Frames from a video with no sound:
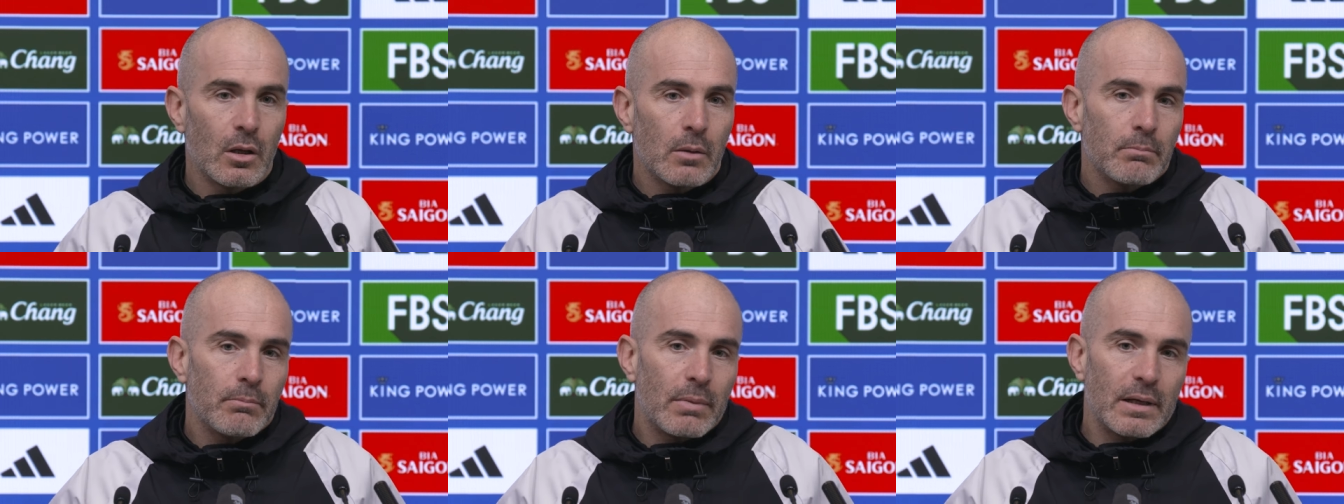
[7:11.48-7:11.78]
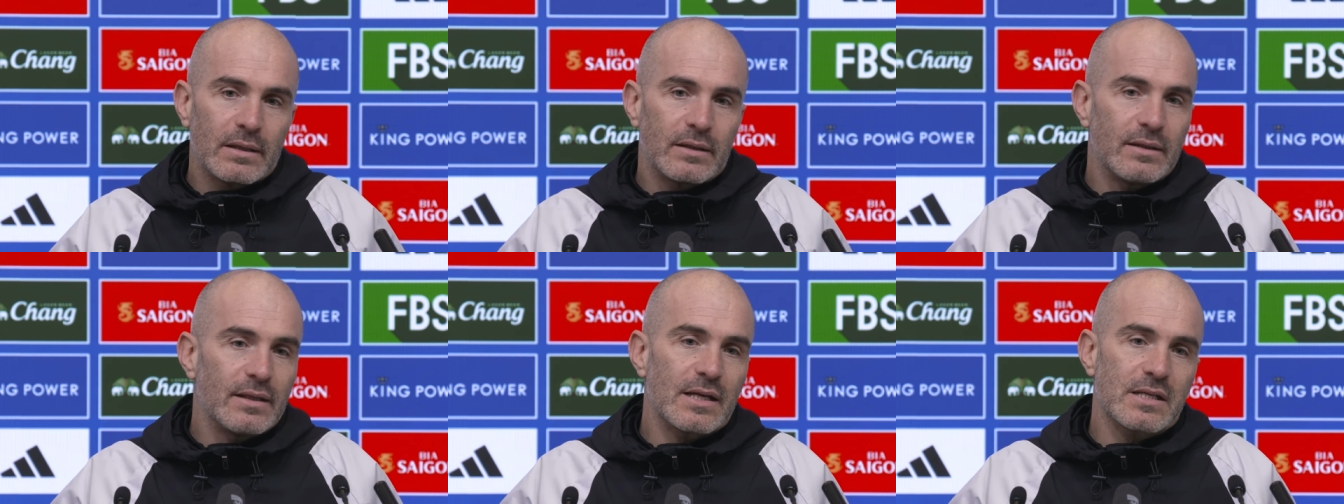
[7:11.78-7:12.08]

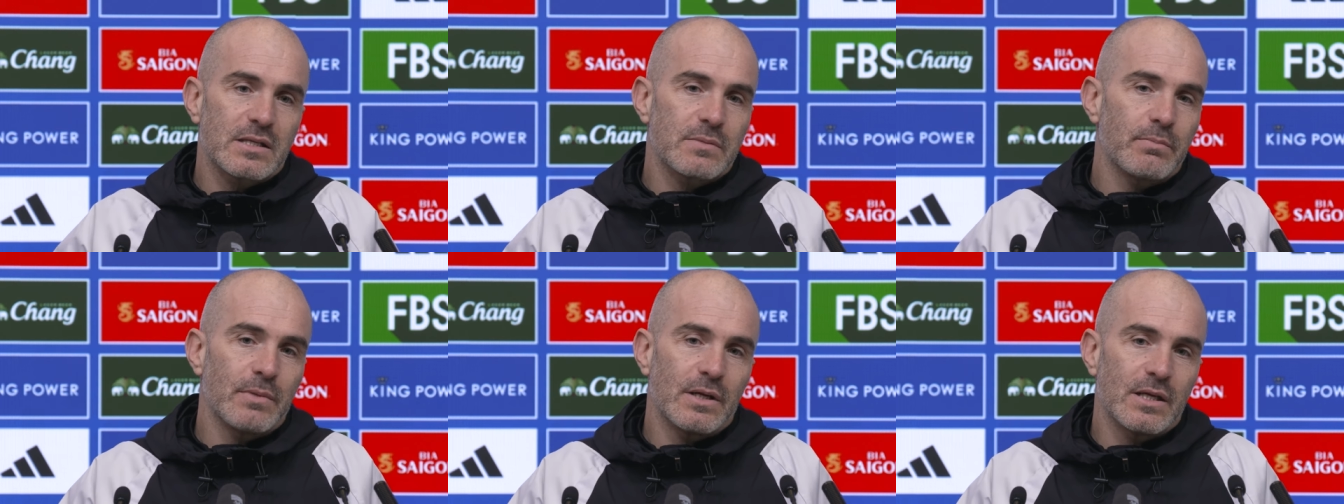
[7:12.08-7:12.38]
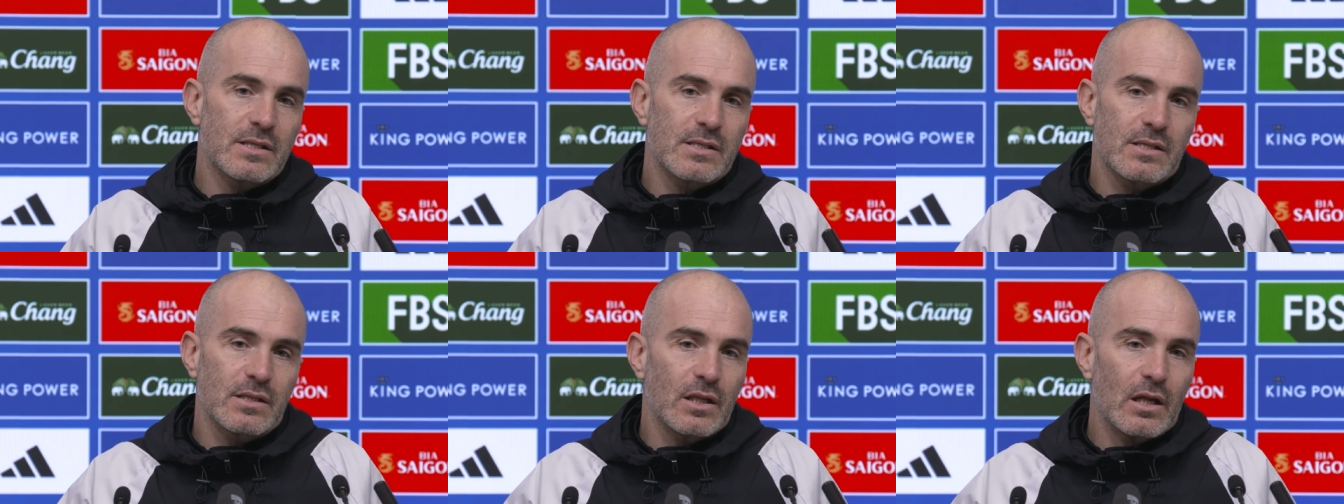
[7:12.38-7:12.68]
but that
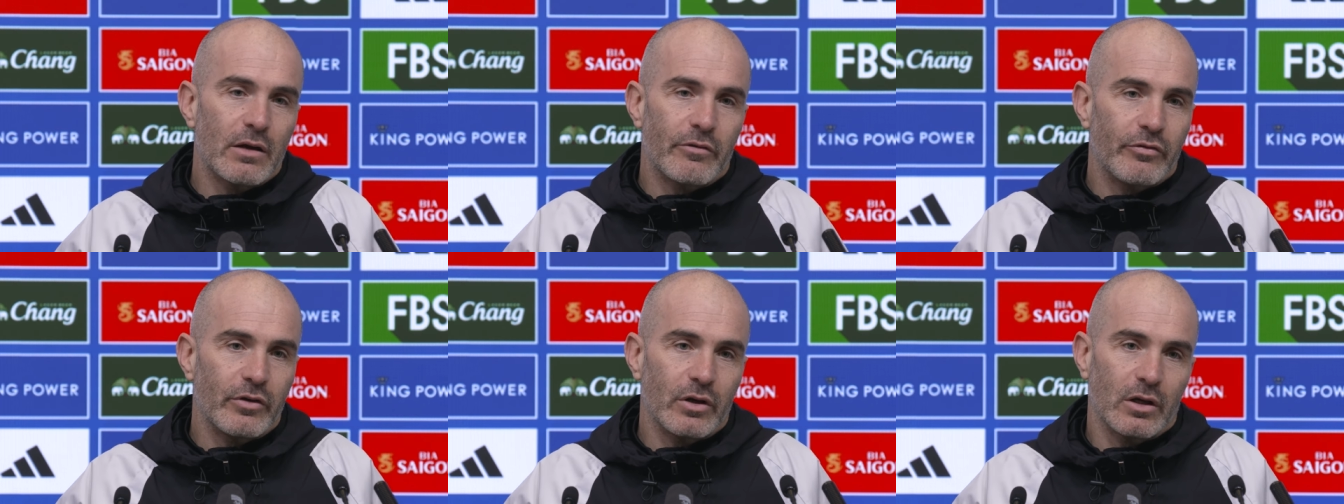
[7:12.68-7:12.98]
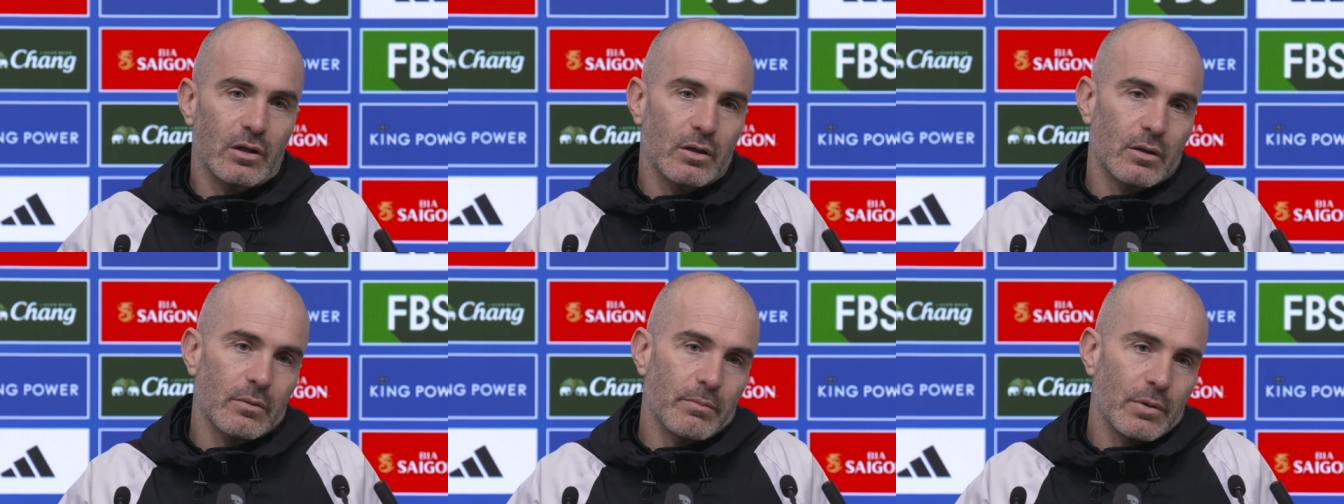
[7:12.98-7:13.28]
means nothing
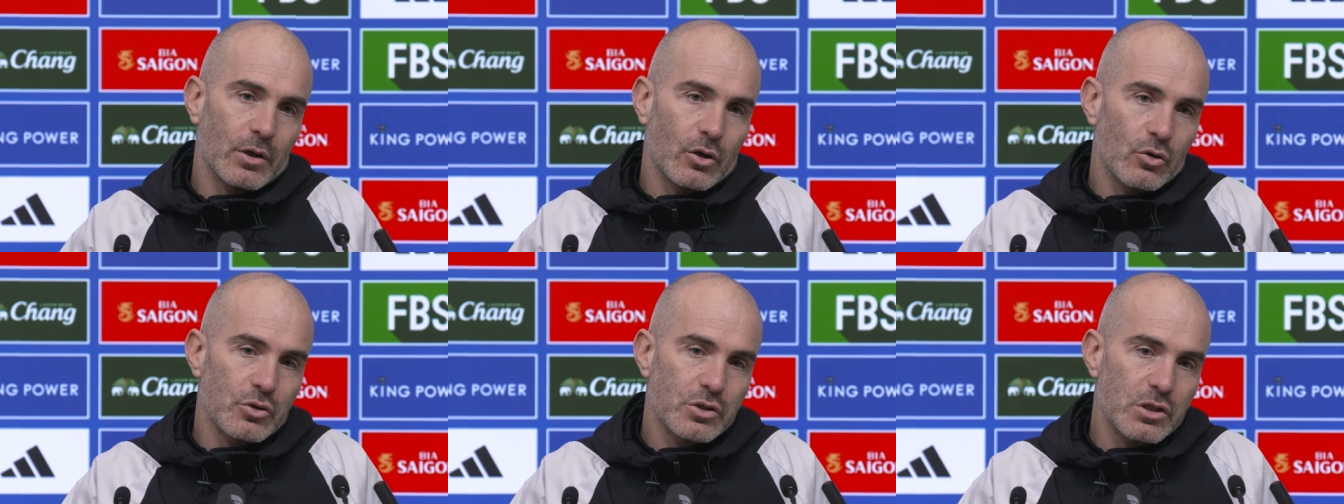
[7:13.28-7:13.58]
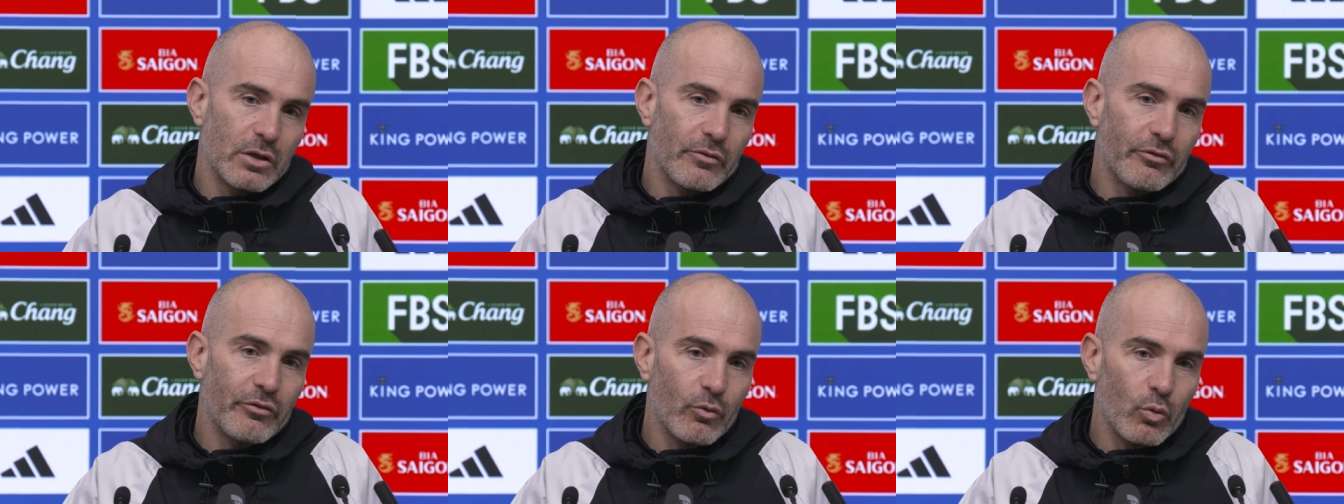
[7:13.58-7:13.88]
because
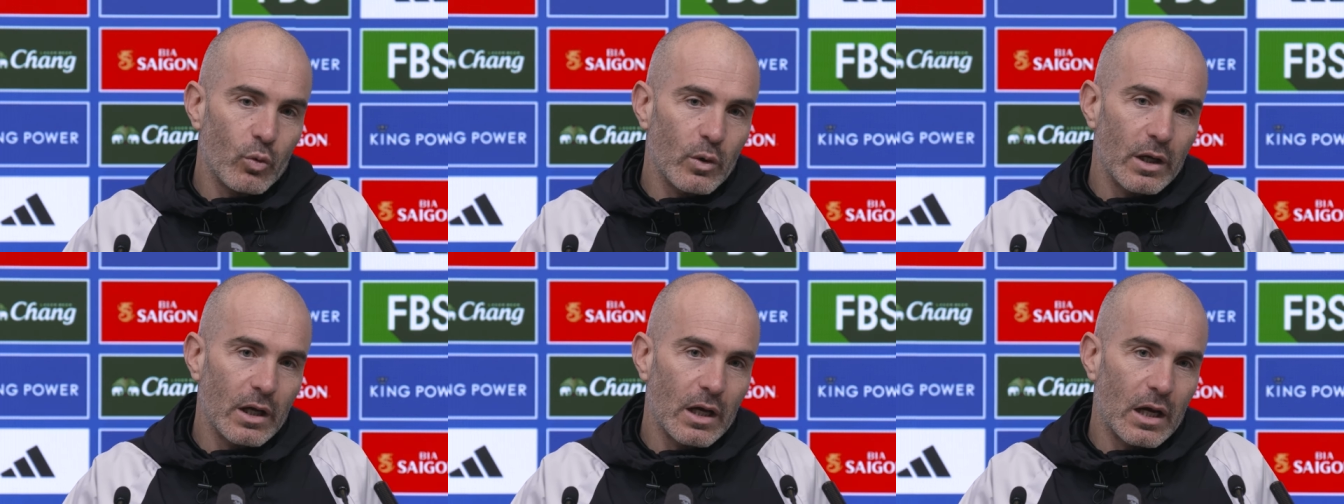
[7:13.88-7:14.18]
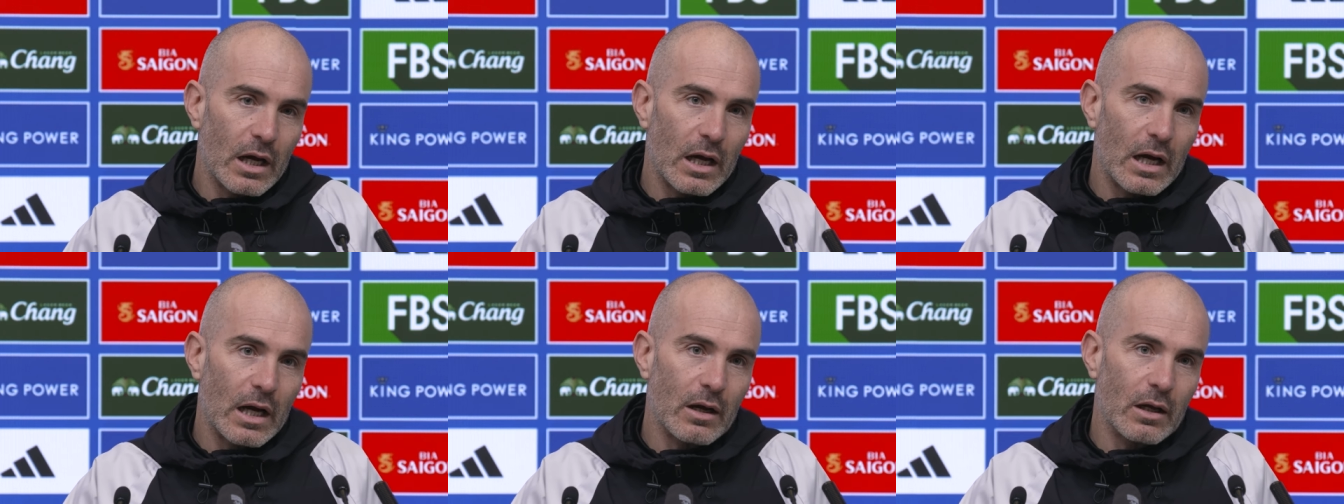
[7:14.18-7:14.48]
if we
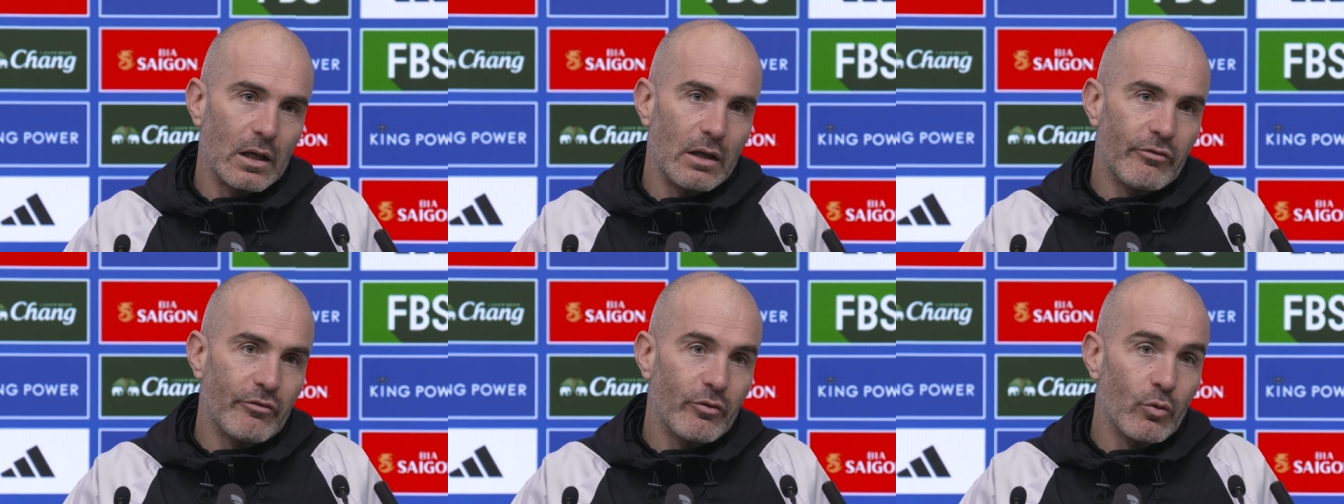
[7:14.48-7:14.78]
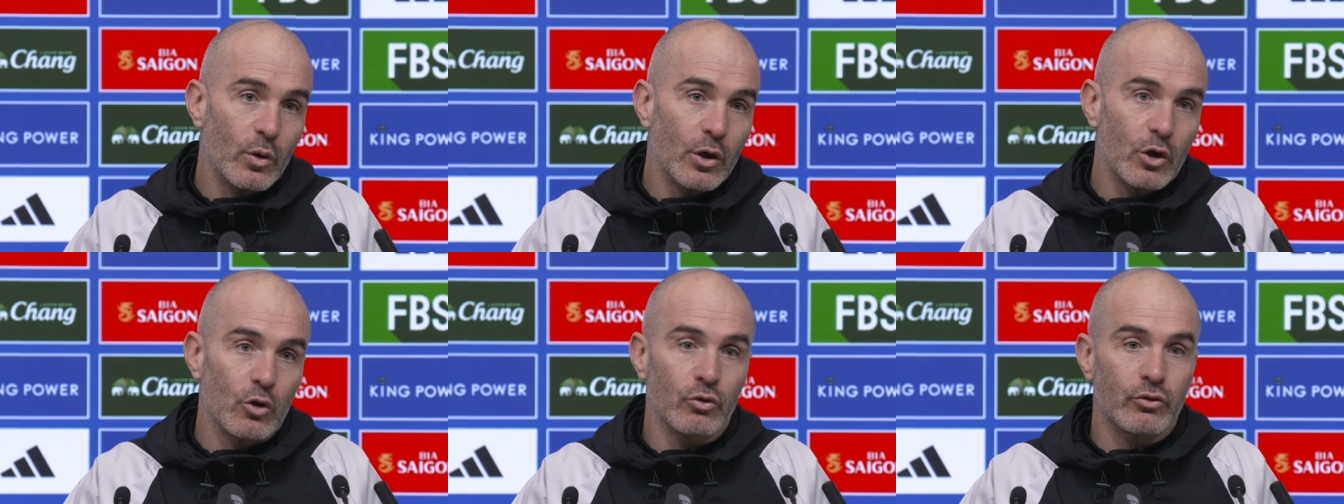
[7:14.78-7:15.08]
are if
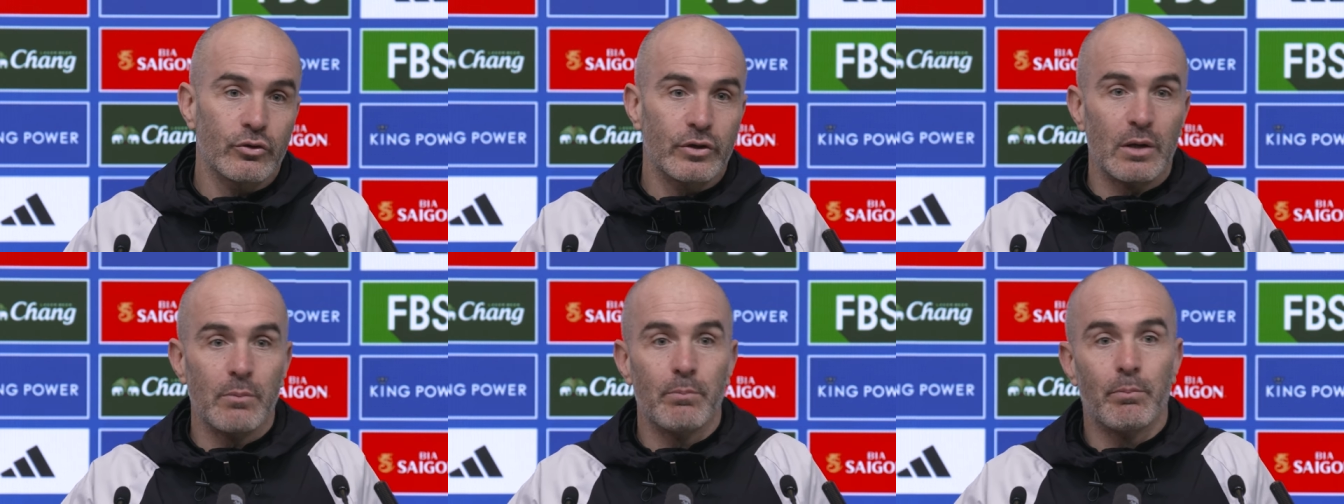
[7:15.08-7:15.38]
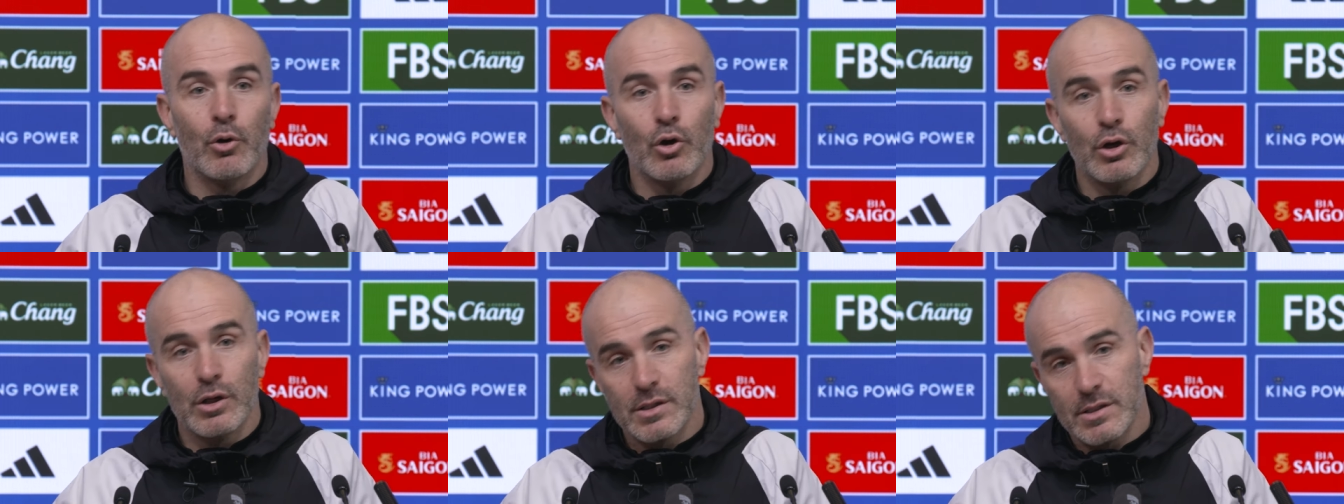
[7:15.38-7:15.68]
we go ten
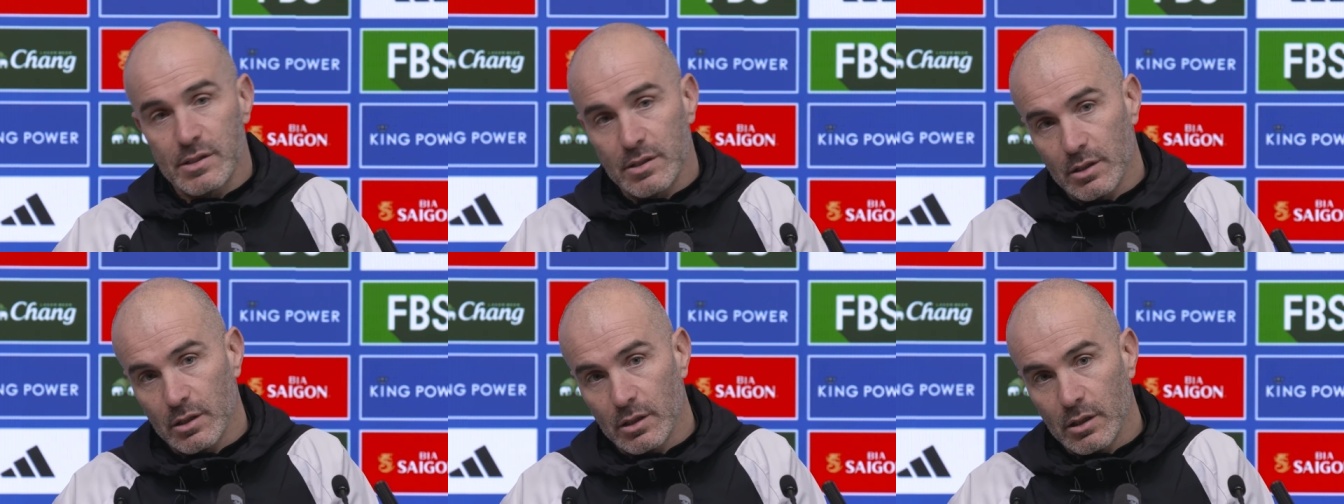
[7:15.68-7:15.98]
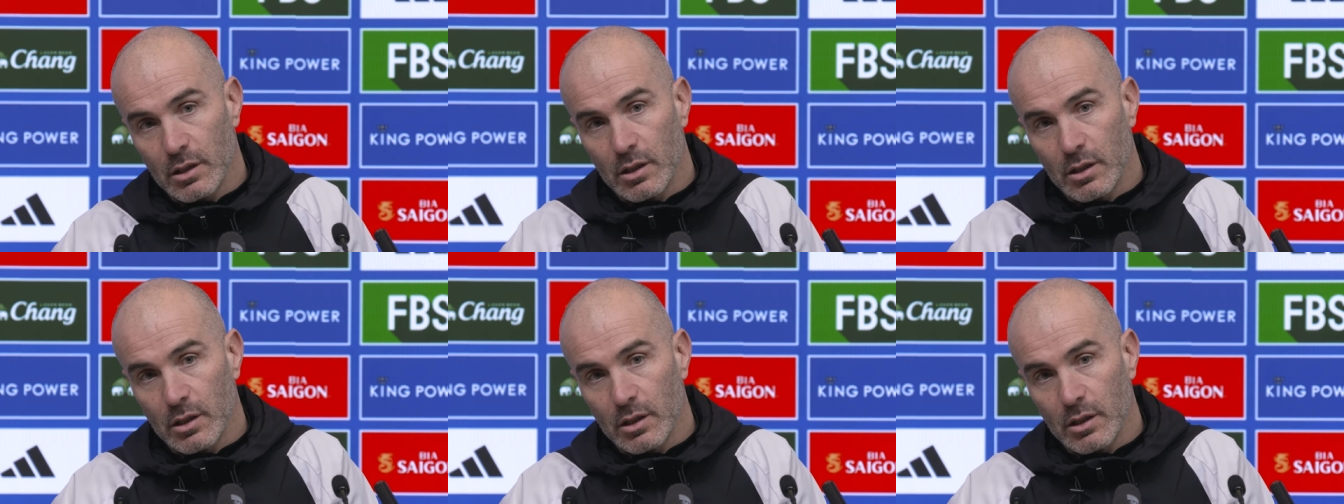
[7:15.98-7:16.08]
points,